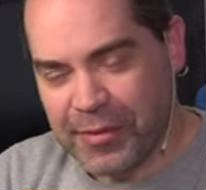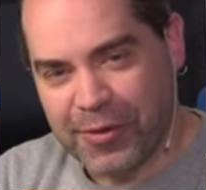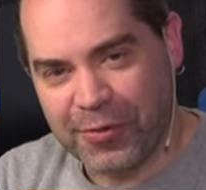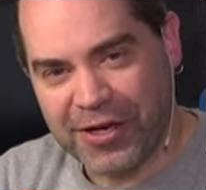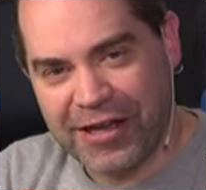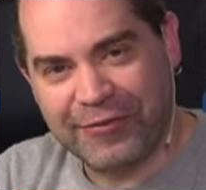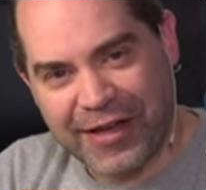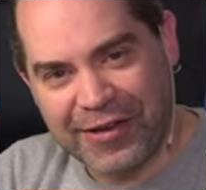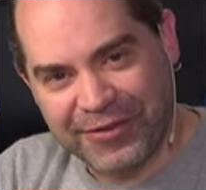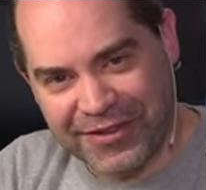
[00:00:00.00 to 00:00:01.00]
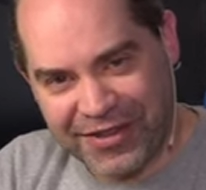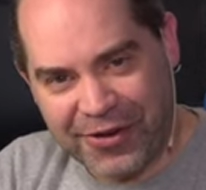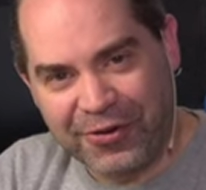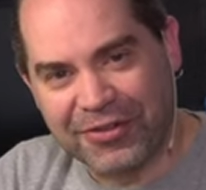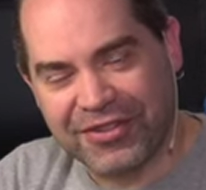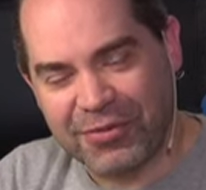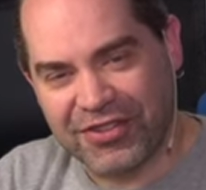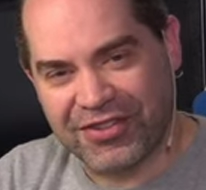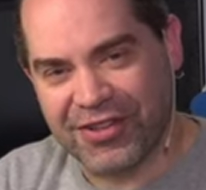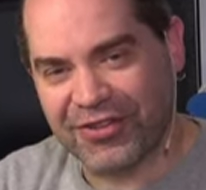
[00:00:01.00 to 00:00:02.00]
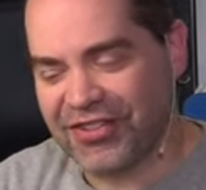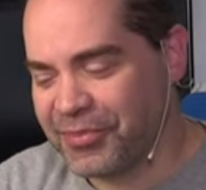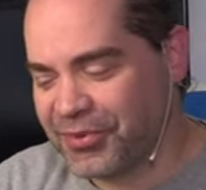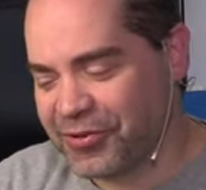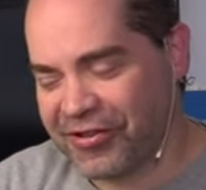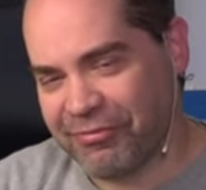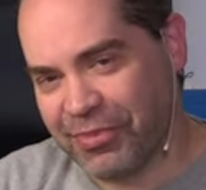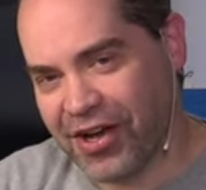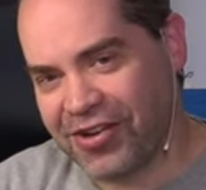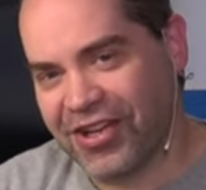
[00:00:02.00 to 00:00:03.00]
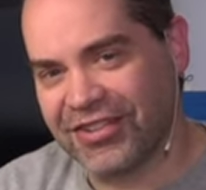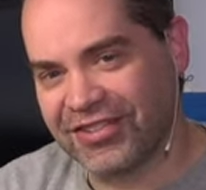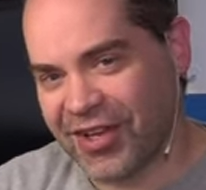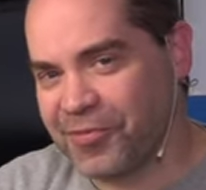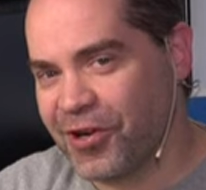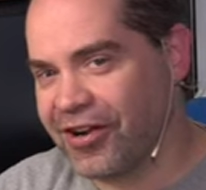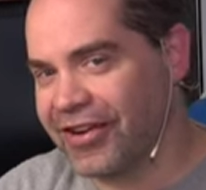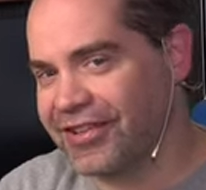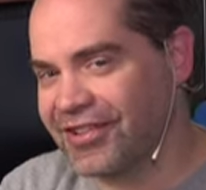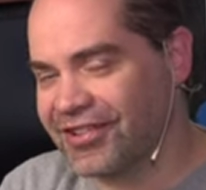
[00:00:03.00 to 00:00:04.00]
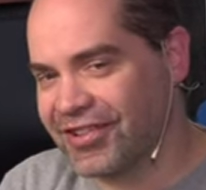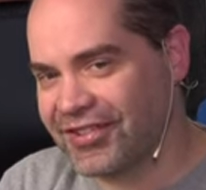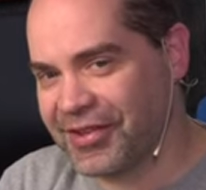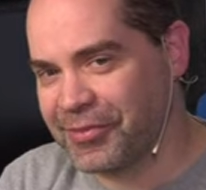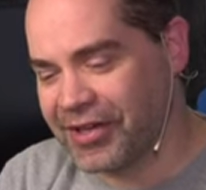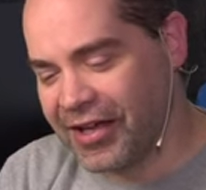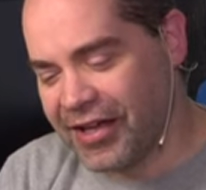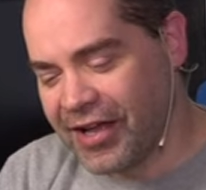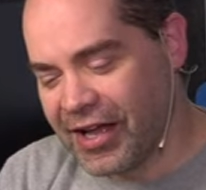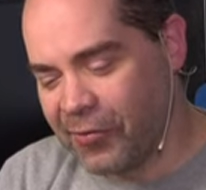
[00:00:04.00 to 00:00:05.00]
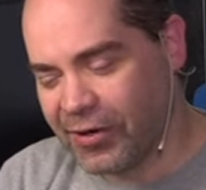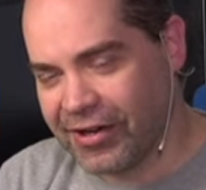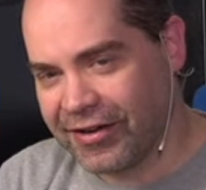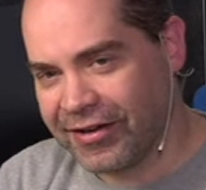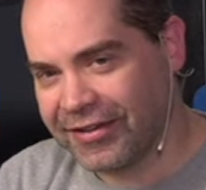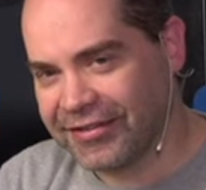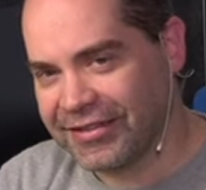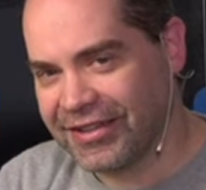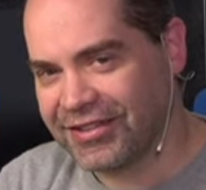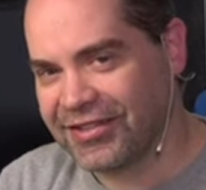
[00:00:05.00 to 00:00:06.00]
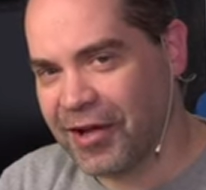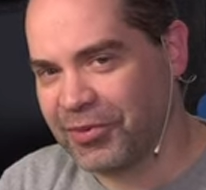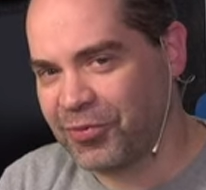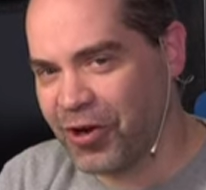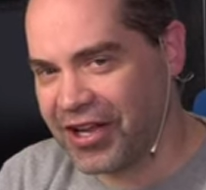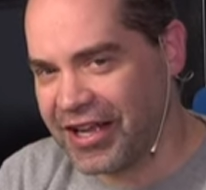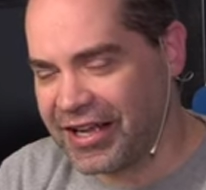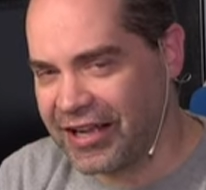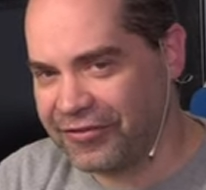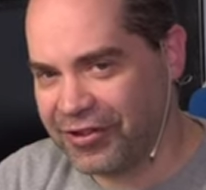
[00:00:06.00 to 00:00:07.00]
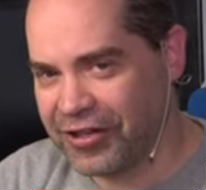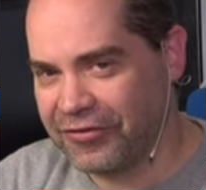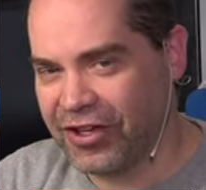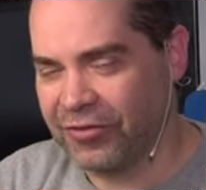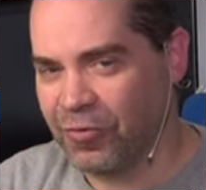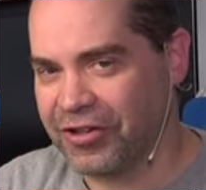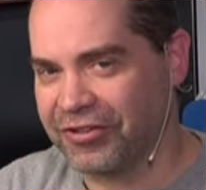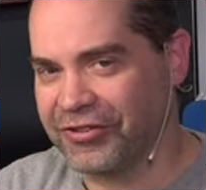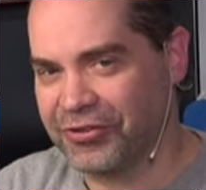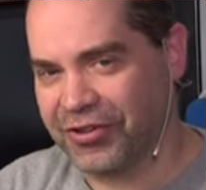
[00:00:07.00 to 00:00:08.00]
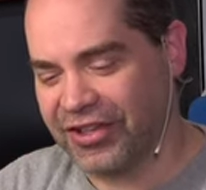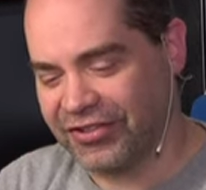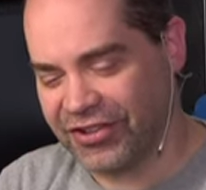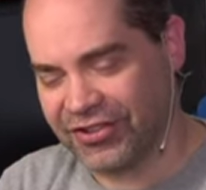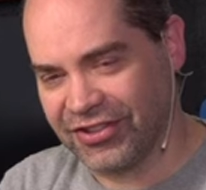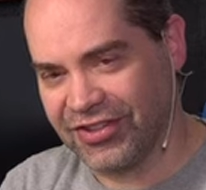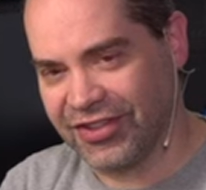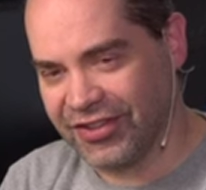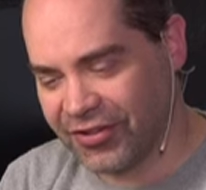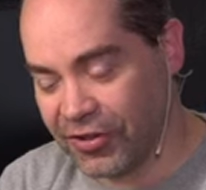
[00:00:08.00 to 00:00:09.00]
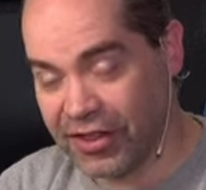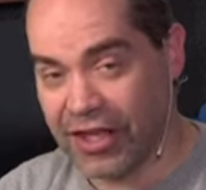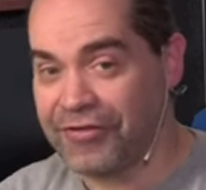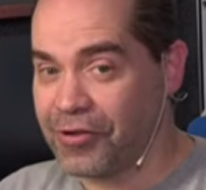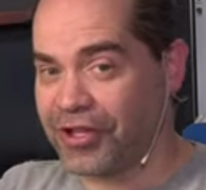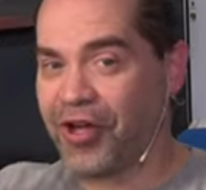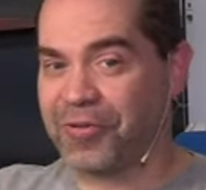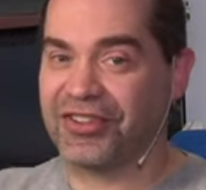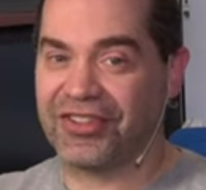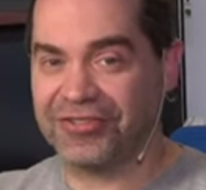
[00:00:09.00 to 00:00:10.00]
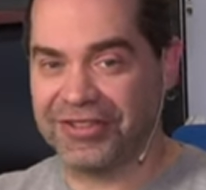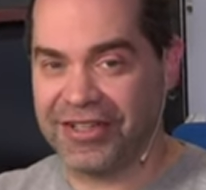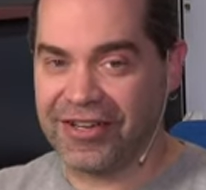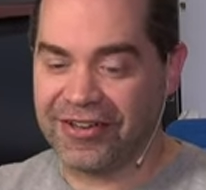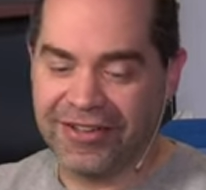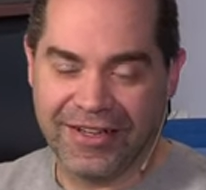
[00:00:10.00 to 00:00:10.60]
What I found though was that there's some sort of bug somewhere in the system where it stops working after you've done one or two transitions. And so even though the code's still in there,